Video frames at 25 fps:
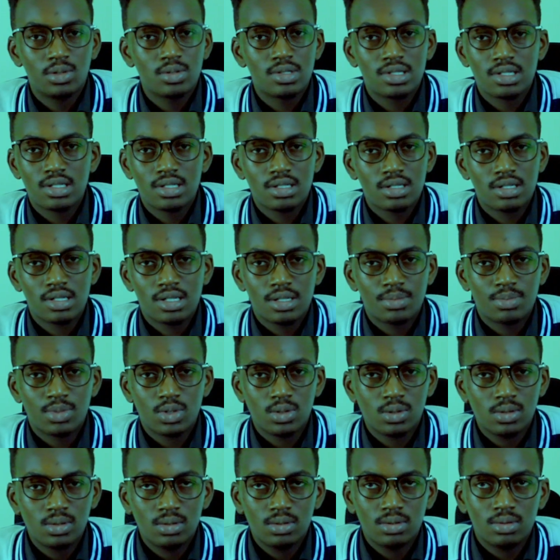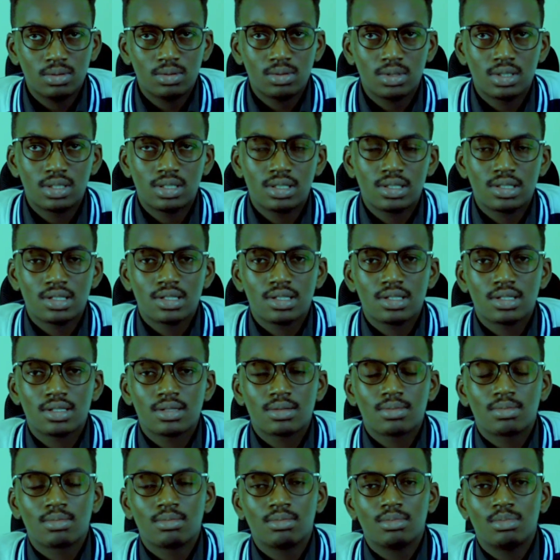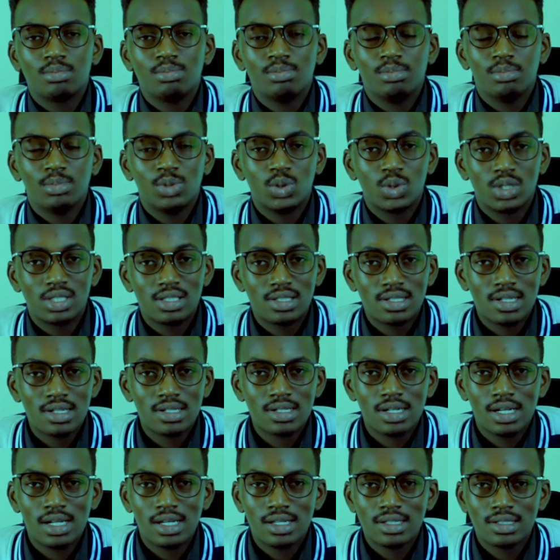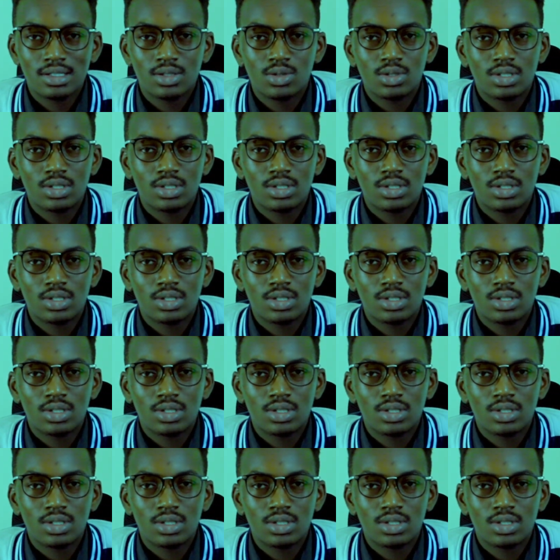using crypto, which is more decentralized,